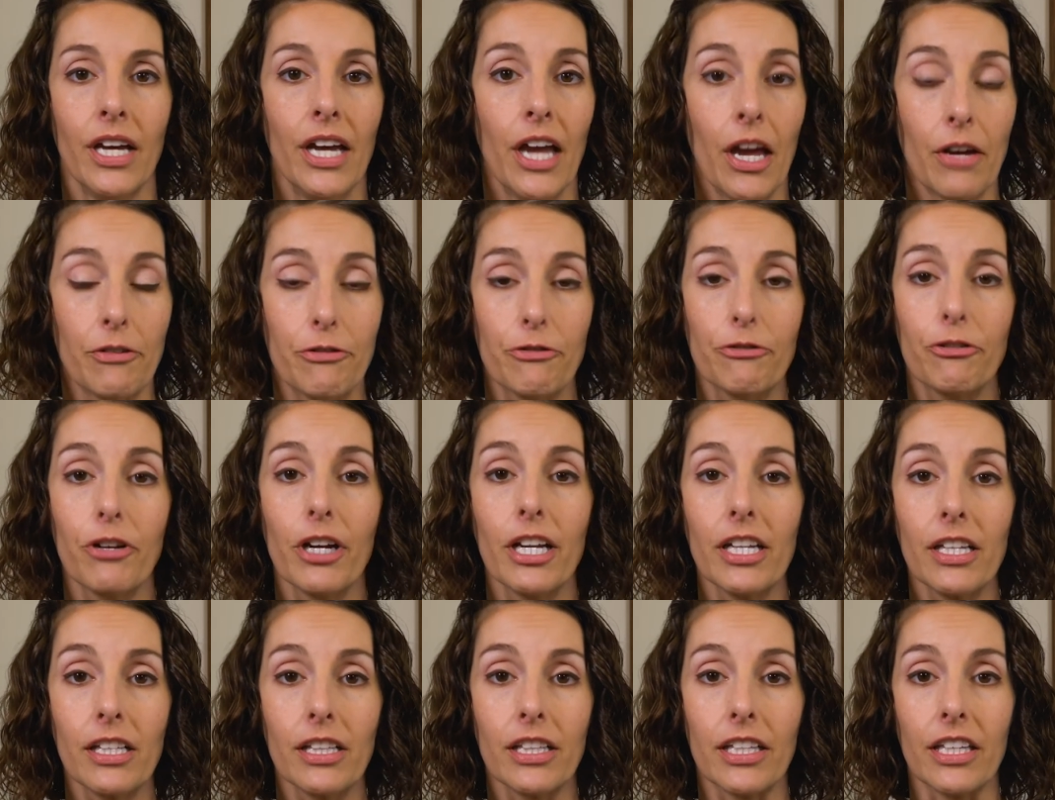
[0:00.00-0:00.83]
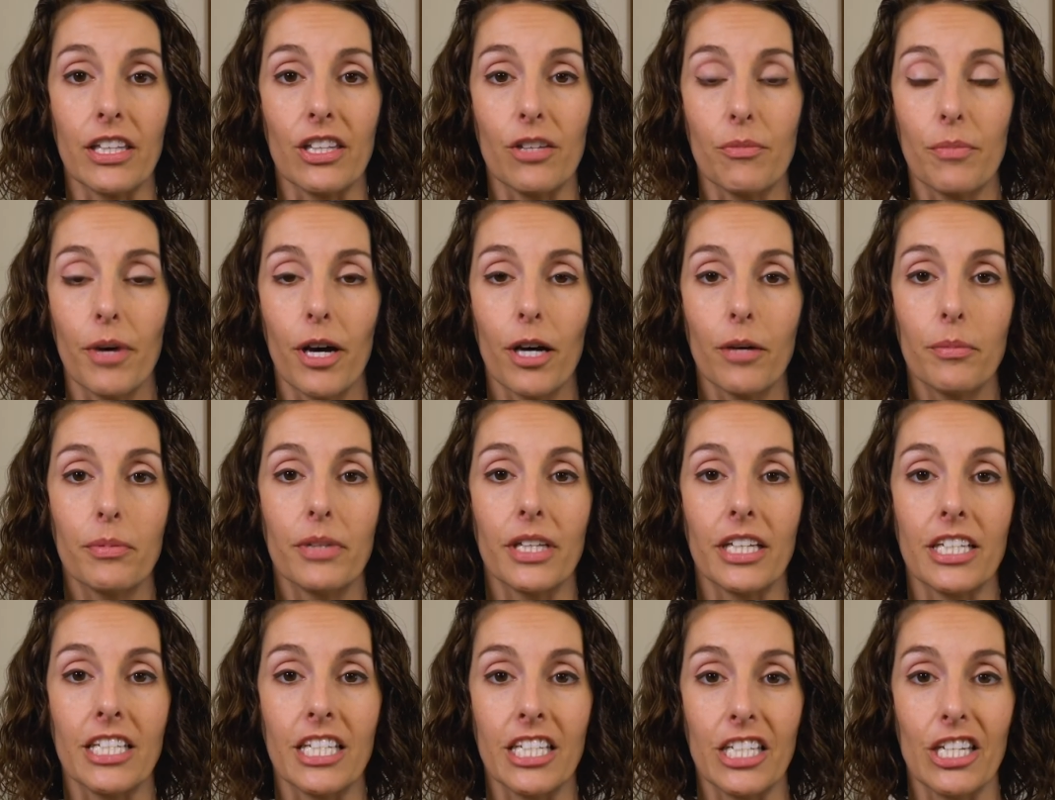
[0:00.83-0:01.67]
and frankly, the
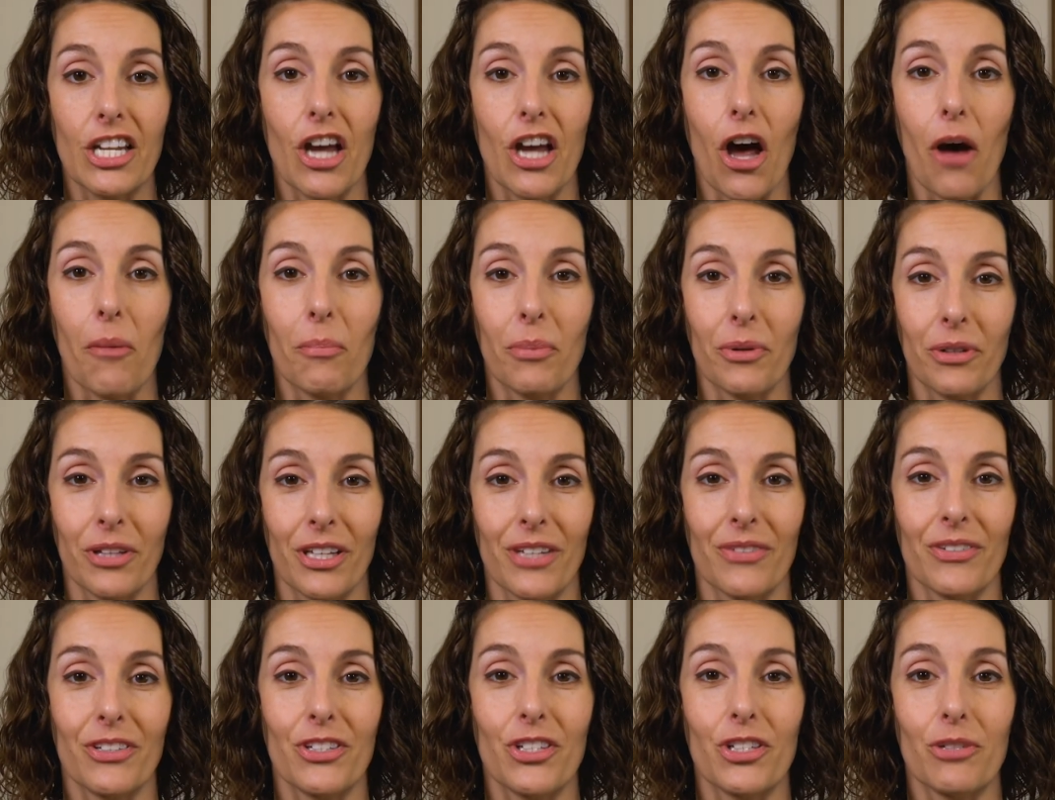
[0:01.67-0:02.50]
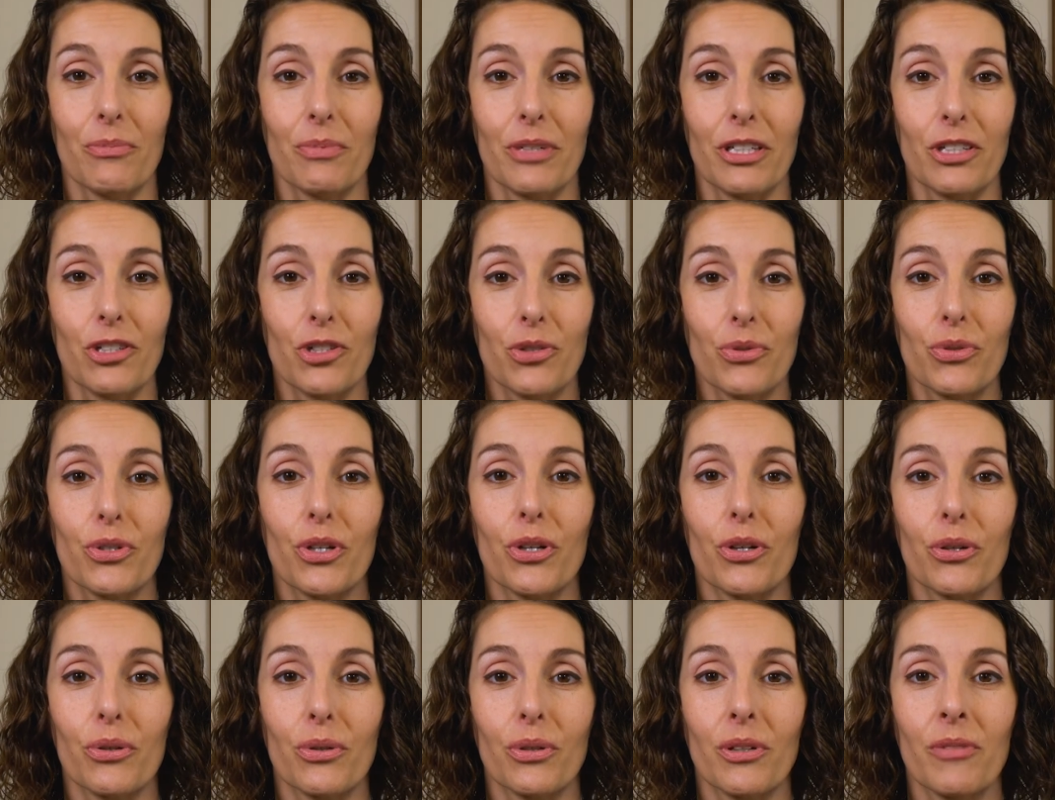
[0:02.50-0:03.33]
public did not believe it to be
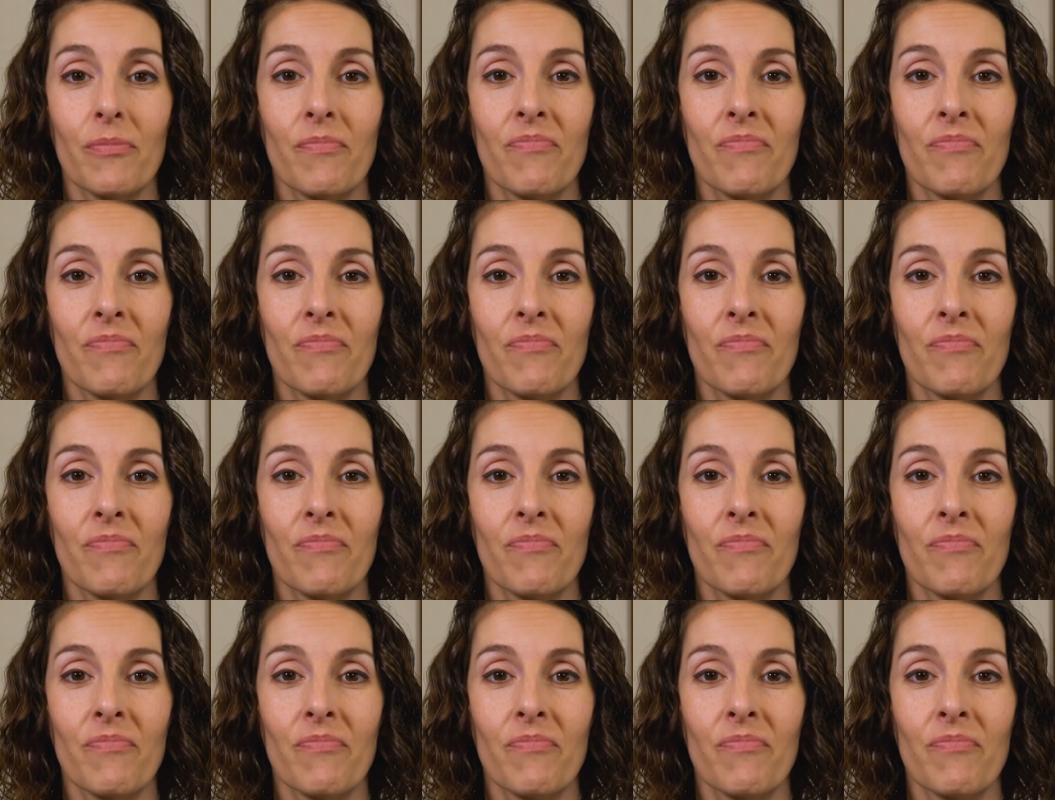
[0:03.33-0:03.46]
true.